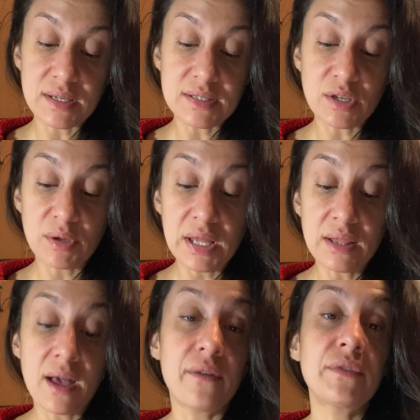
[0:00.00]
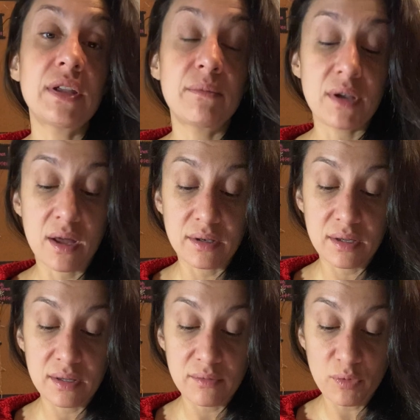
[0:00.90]
until he left him none
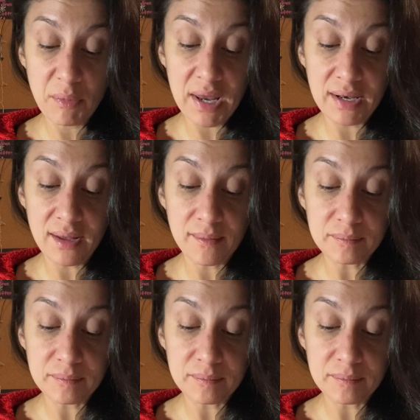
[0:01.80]
remaining.